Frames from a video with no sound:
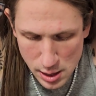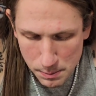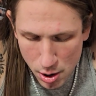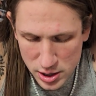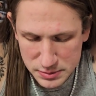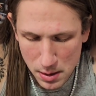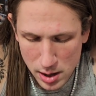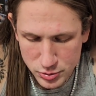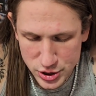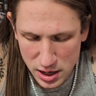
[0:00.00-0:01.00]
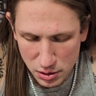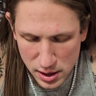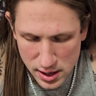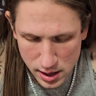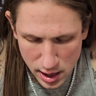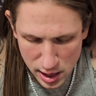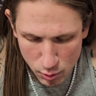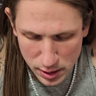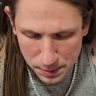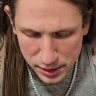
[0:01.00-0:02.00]
Bronze Bombshell.
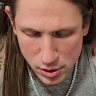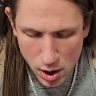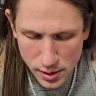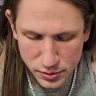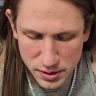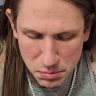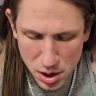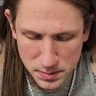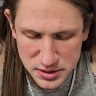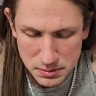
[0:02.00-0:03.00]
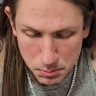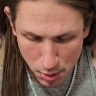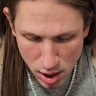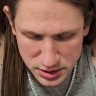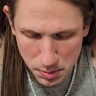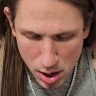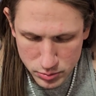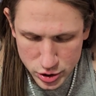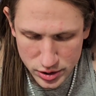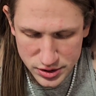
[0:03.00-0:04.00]
When a player other than Bronze
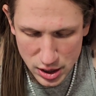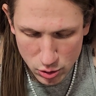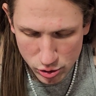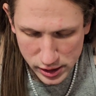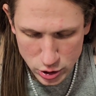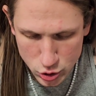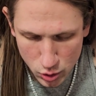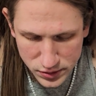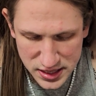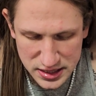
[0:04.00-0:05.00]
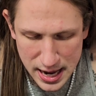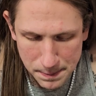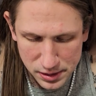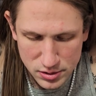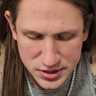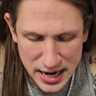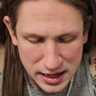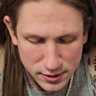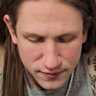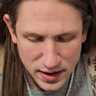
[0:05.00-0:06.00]
Bombshell's owner controls it, that player
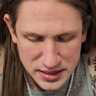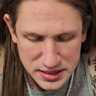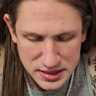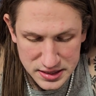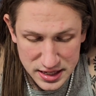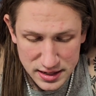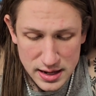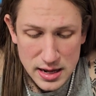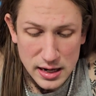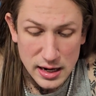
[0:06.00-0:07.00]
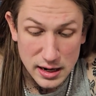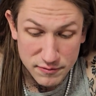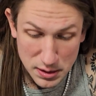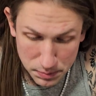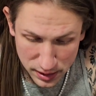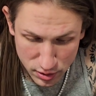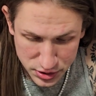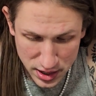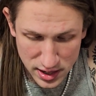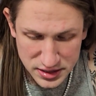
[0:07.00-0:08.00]
sacrifices it. If that player
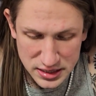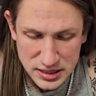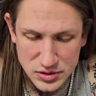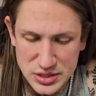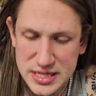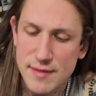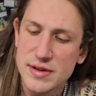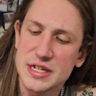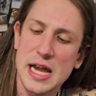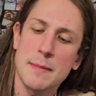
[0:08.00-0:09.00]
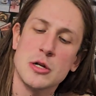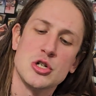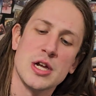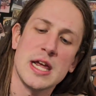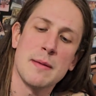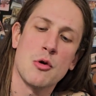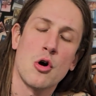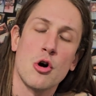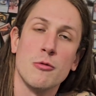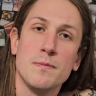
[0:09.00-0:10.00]
does, it deals 7 damage to him or
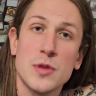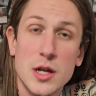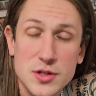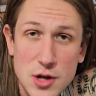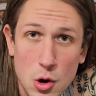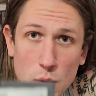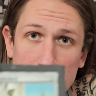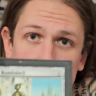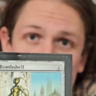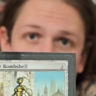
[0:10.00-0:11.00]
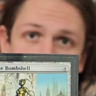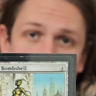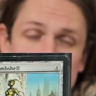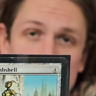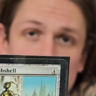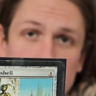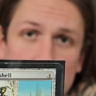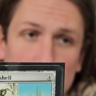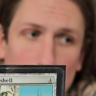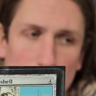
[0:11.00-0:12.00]
her. So this is
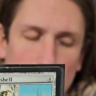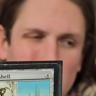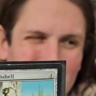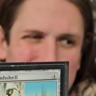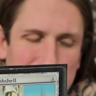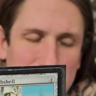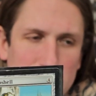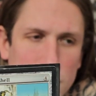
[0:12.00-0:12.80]
another one where, like,